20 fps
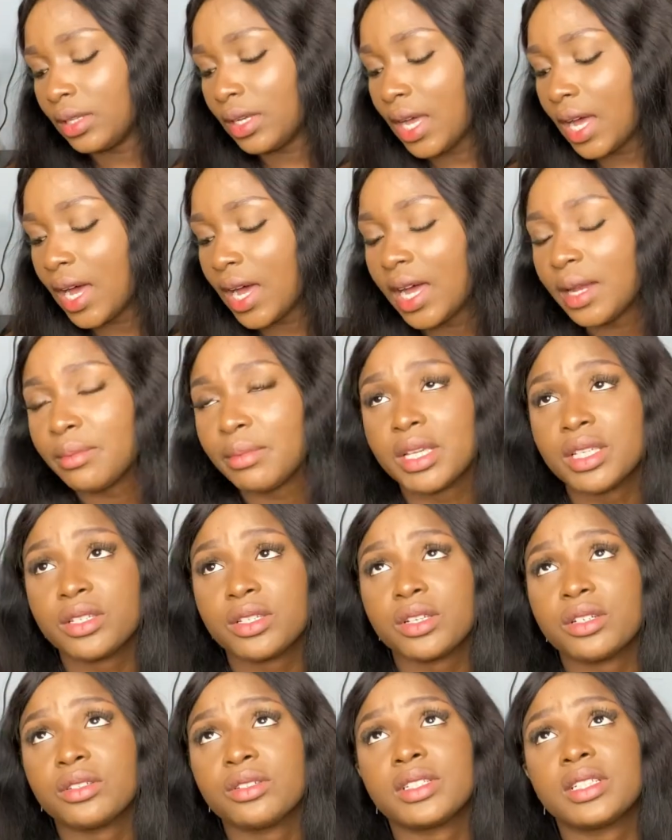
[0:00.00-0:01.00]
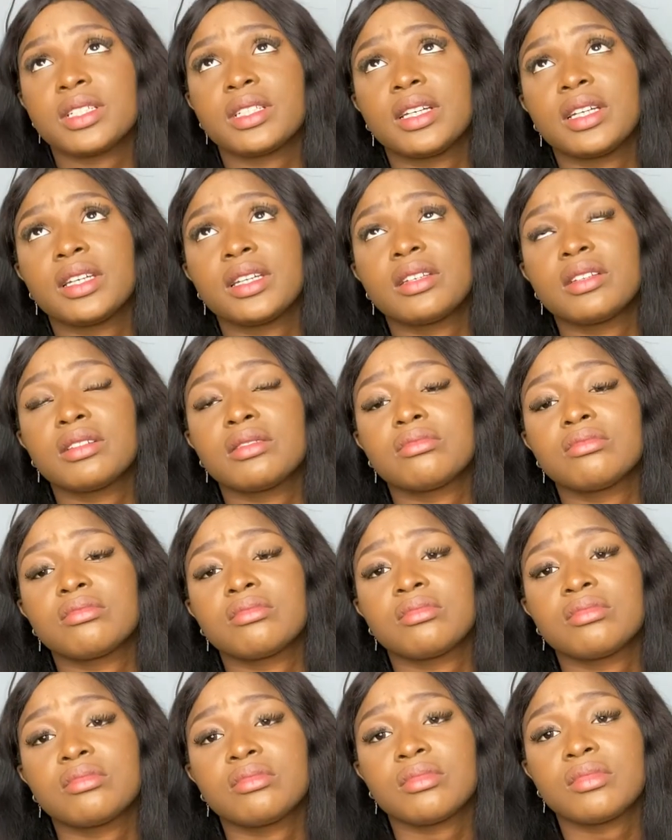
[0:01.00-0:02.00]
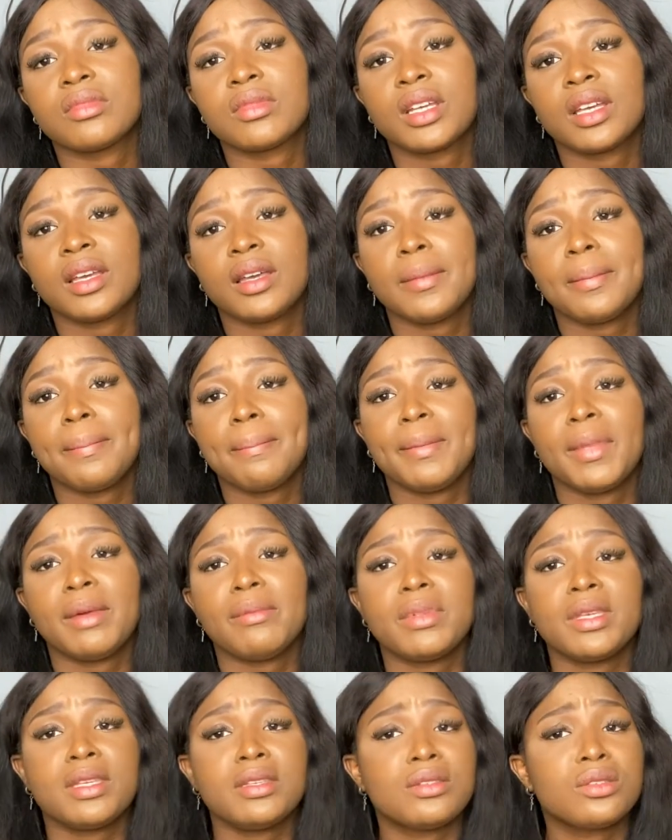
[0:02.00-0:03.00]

I had my surgery like maybe